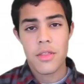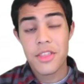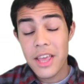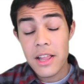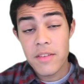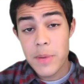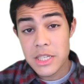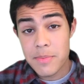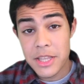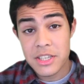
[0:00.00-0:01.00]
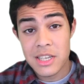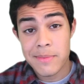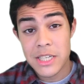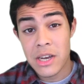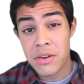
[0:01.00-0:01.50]
The thing I love best about the
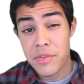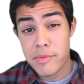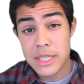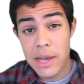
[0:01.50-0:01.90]
cinematography was